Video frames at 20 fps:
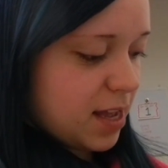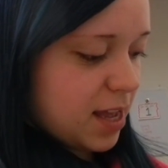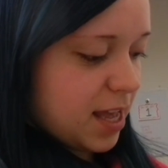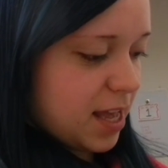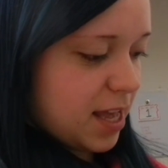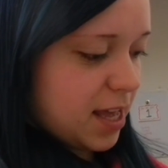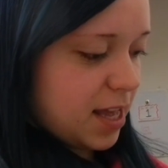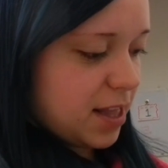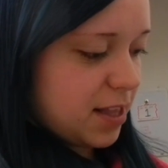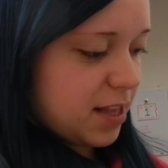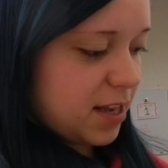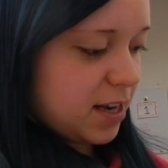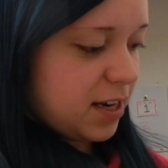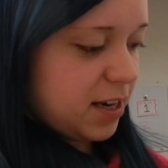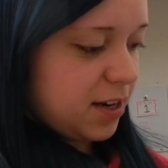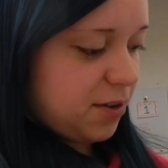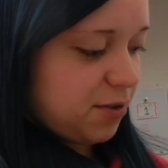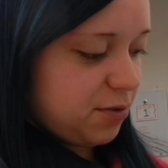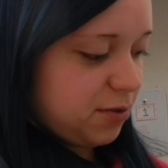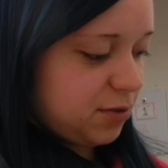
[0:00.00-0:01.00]
And then I
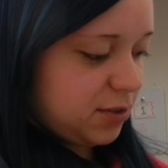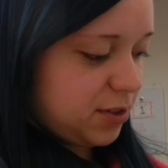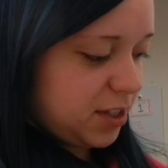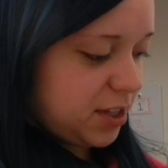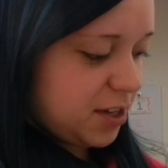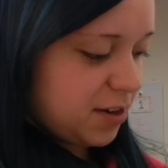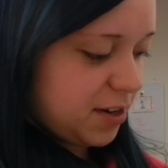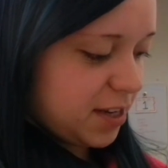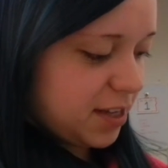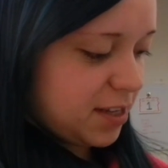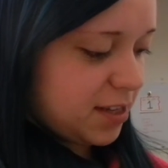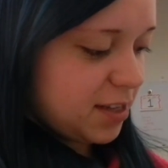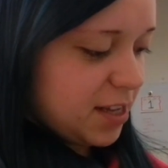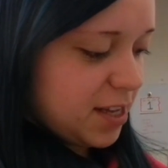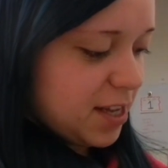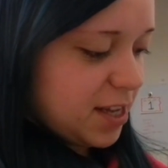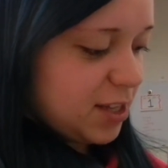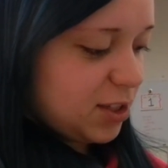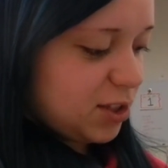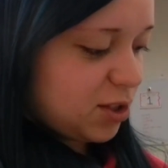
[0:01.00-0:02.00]
need to go through security.
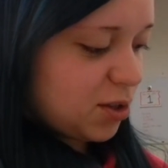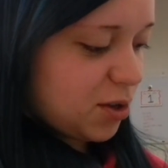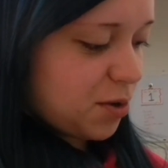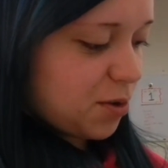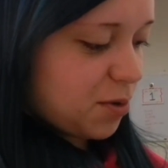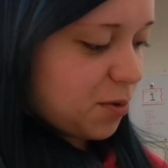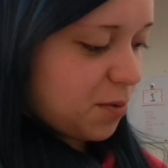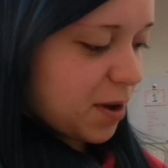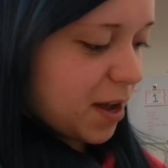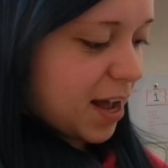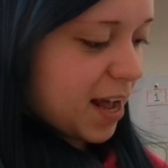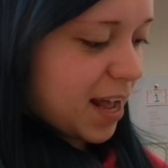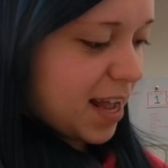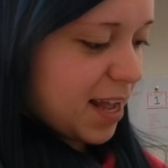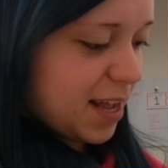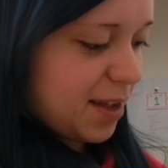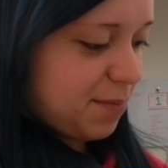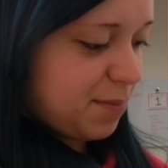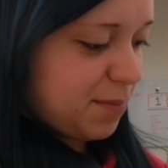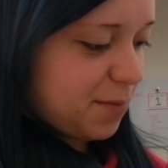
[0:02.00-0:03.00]
So
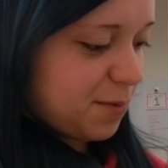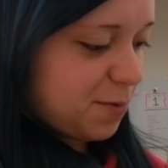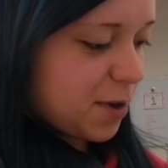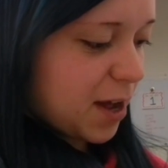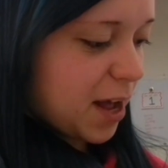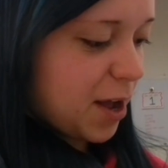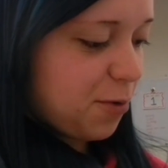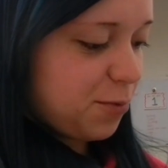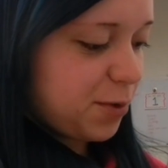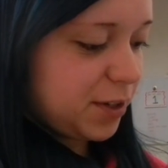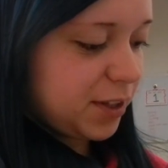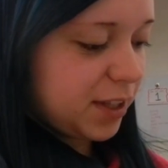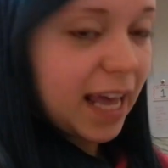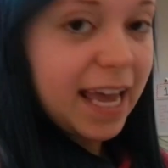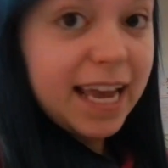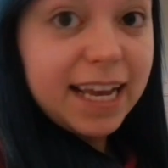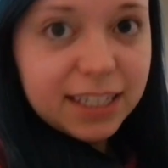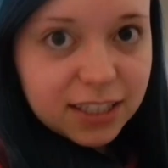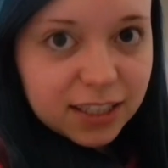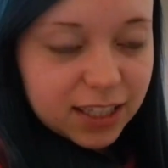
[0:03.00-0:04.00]
I'm, I would
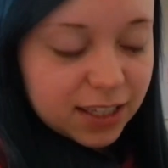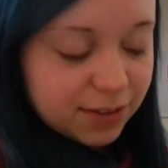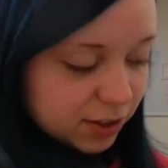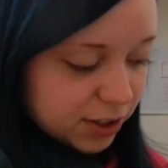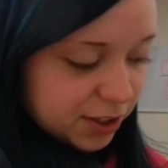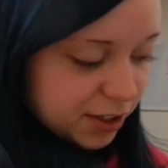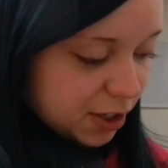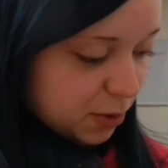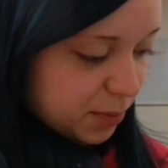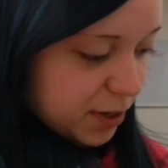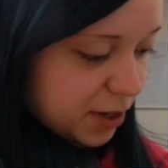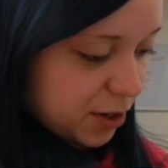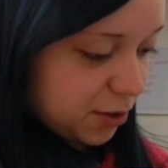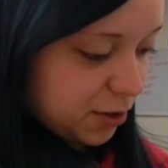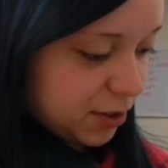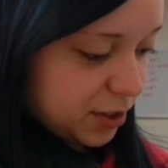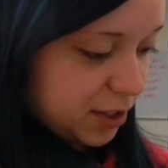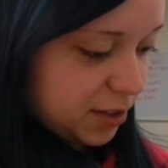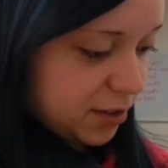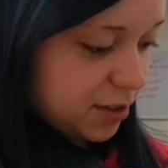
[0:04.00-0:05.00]
like to leave a little bit
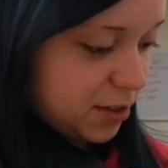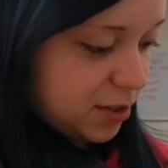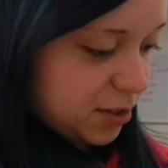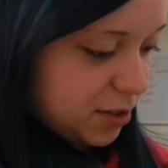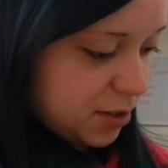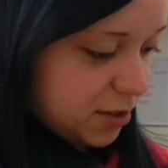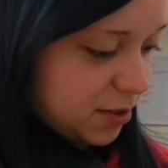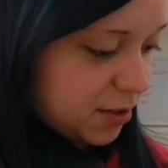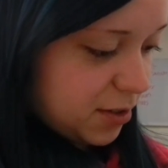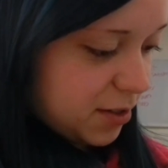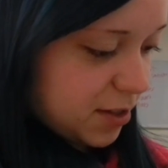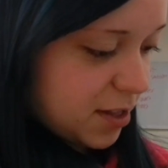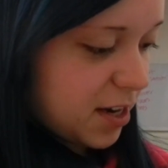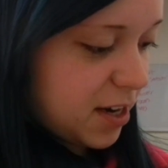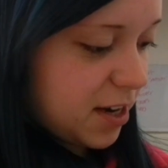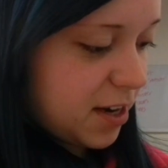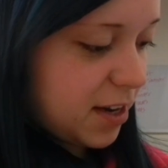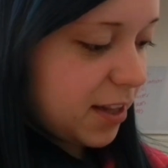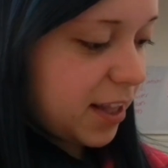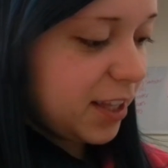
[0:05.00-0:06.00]
earlier than,
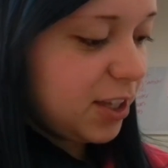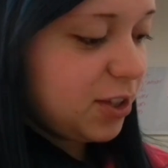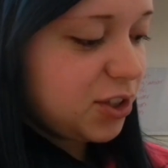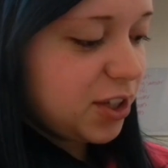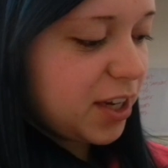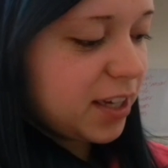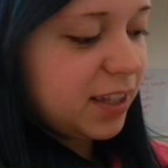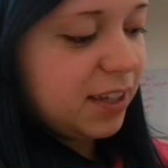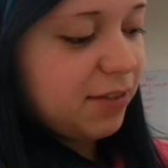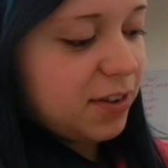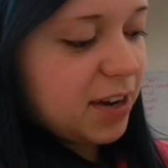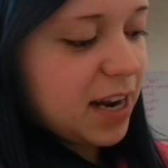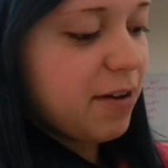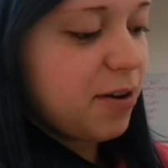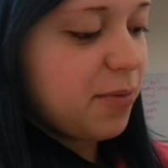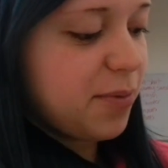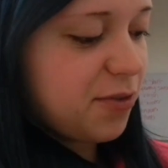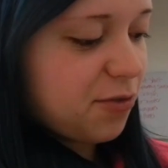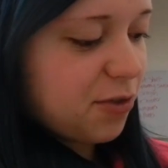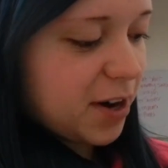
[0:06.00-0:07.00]
than an, like usually I'd leave an
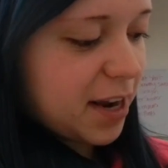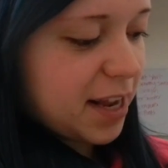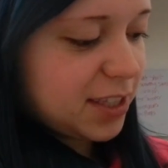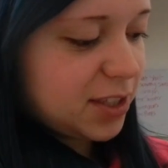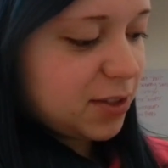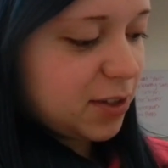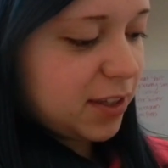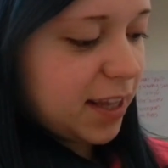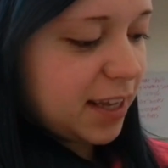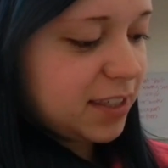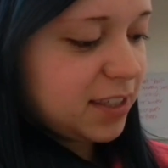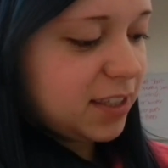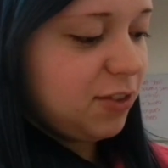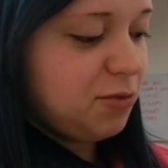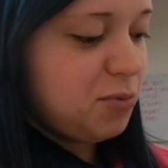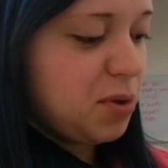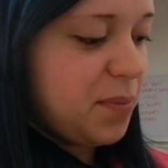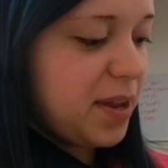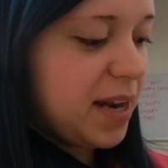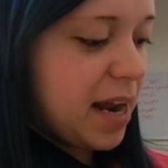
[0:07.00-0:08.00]
hour beforehand, so I'd like to
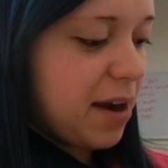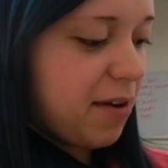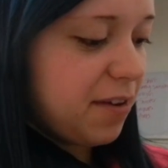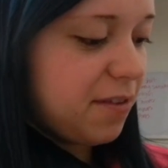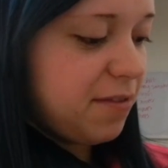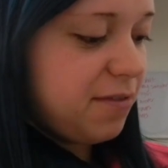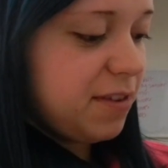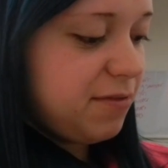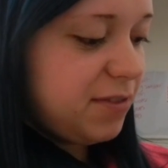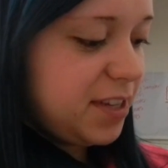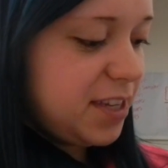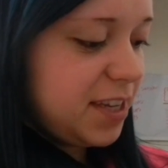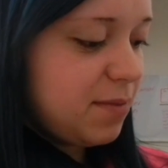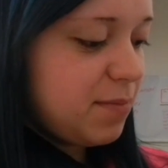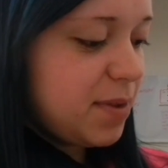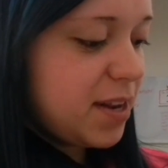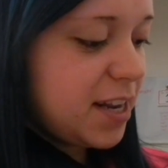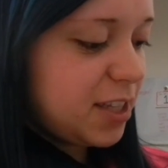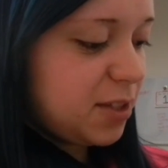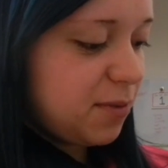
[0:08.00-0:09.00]
leave maybe an hour and
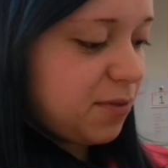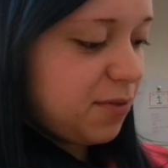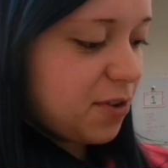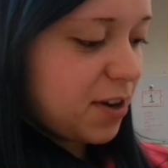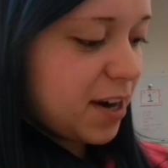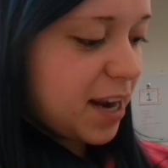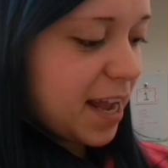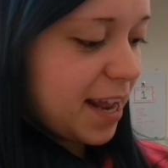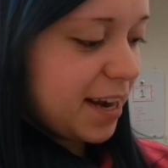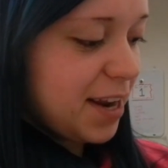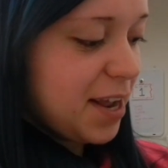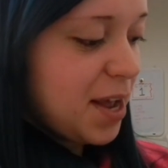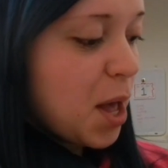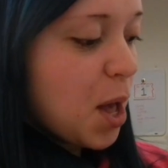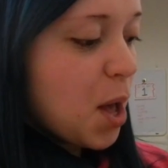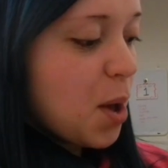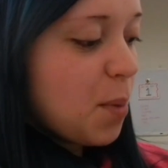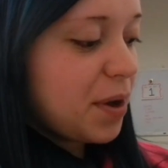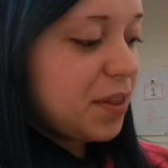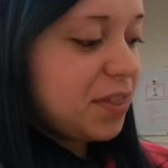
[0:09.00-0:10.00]
fifteen minutes beforehand.
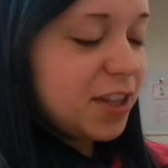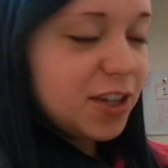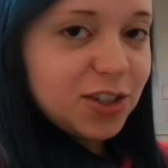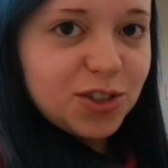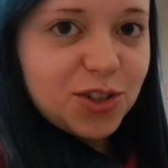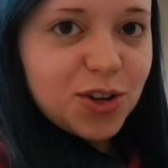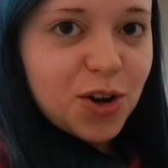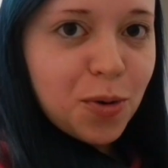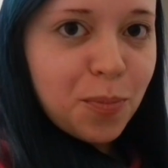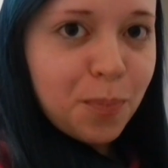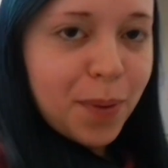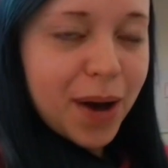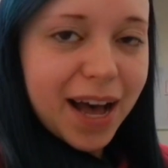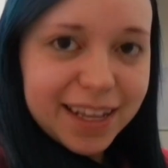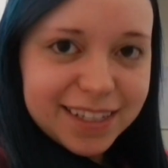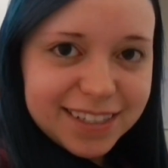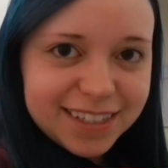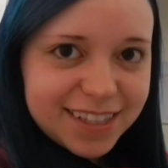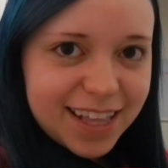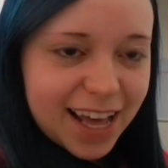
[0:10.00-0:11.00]
But there's no
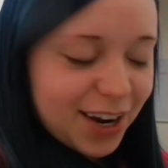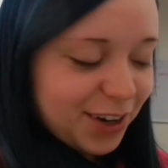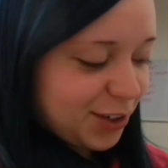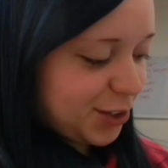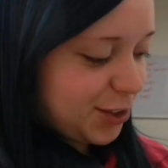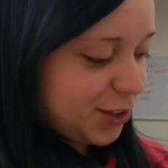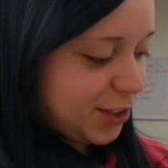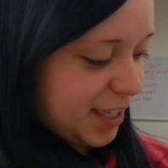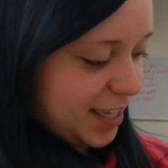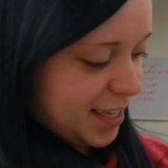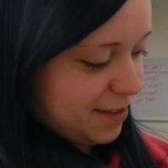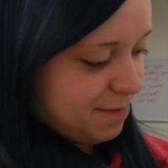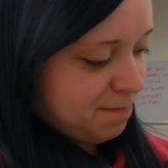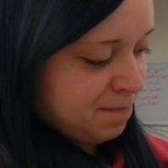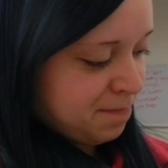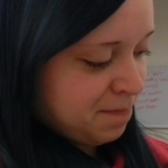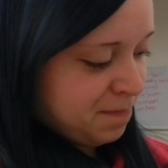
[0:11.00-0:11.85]
bus that early.